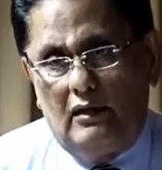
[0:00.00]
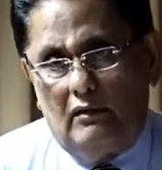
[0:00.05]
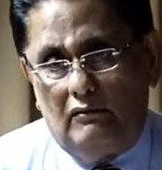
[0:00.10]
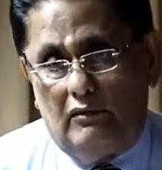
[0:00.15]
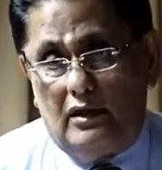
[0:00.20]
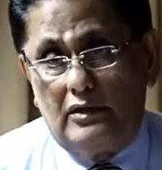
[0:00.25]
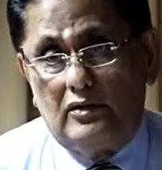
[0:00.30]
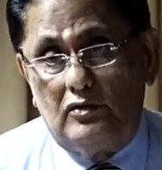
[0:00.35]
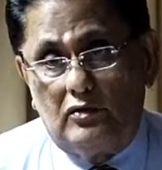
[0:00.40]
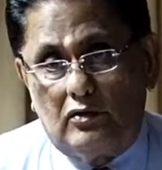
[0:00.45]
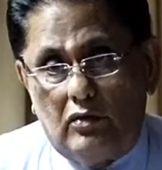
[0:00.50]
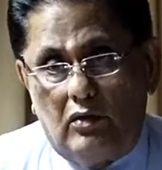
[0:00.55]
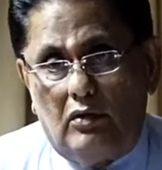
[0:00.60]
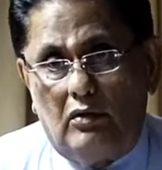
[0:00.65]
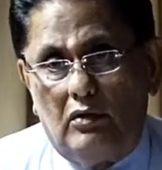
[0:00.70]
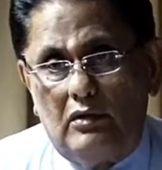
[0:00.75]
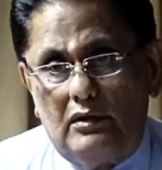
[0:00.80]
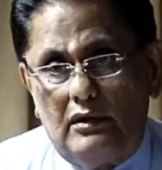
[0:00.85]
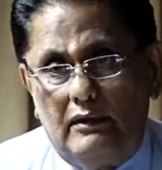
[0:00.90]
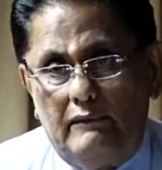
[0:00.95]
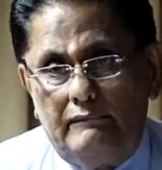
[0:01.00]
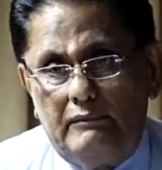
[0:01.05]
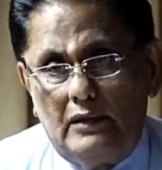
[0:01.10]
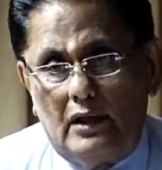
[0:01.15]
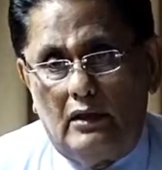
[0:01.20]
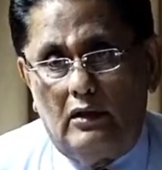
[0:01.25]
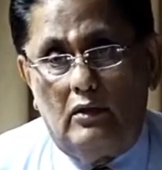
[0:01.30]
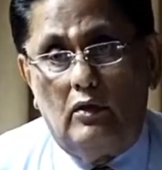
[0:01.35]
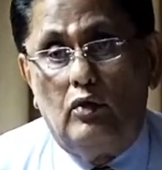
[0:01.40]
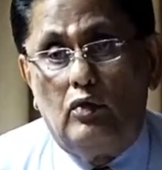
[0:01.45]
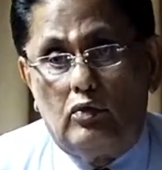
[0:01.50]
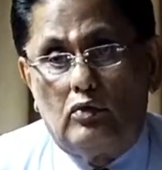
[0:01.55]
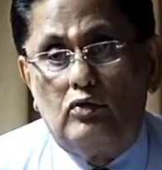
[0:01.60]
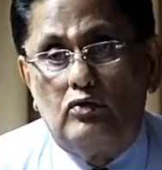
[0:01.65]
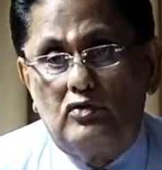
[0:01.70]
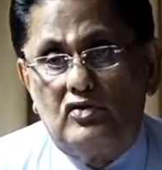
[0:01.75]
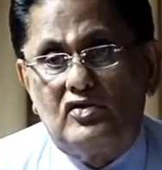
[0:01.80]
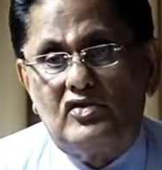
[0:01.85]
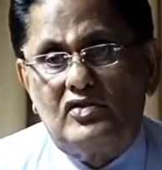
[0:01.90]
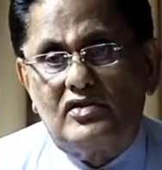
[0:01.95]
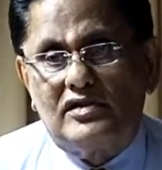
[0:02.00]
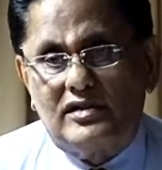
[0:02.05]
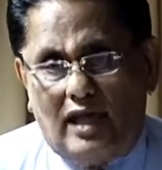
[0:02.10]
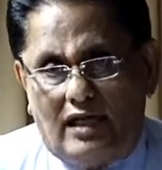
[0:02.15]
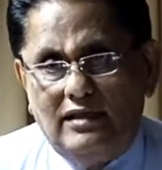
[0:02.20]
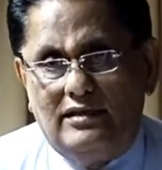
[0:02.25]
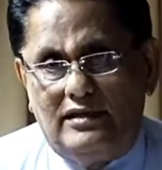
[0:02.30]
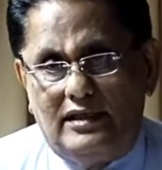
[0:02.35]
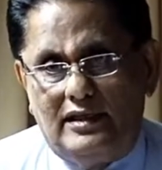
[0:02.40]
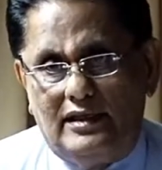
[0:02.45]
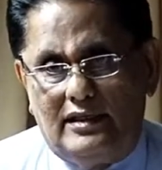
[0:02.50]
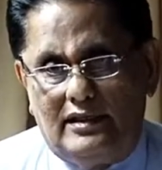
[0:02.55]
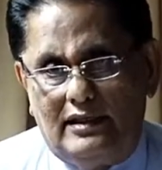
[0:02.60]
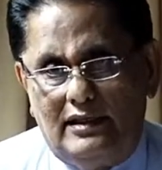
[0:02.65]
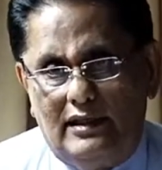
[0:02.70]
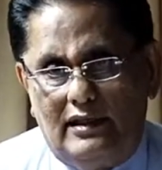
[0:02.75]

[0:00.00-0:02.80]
what you call locus standi,